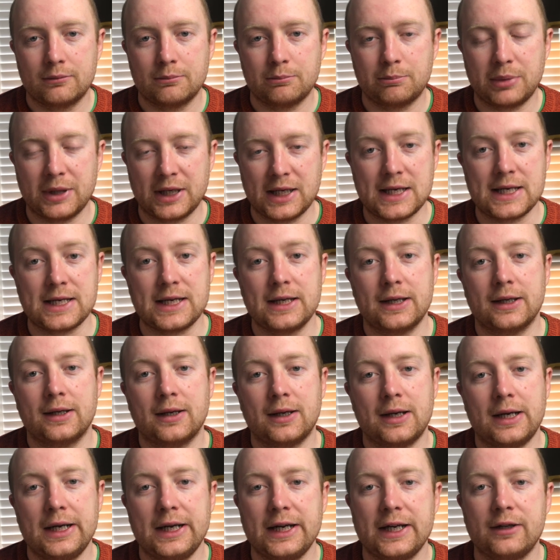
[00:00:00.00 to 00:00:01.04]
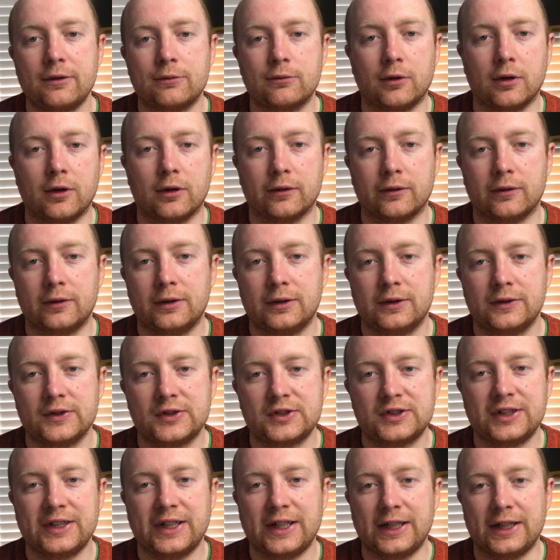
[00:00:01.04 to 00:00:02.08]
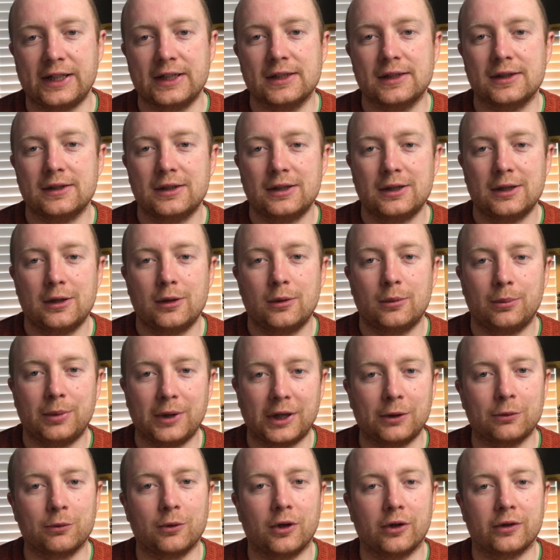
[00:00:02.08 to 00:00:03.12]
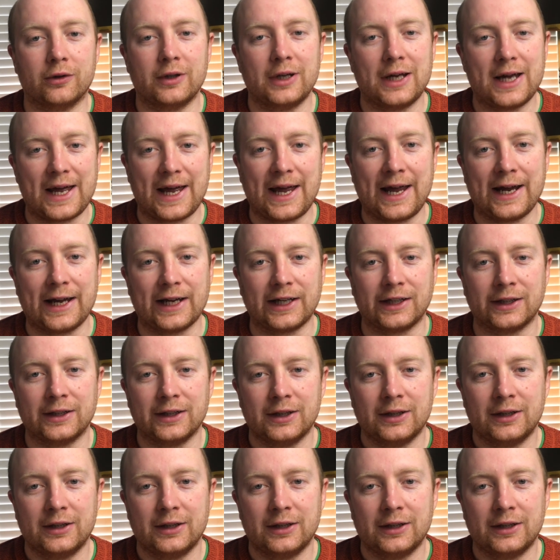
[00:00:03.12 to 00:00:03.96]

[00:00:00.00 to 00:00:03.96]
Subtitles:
B, A1, C, B1, A.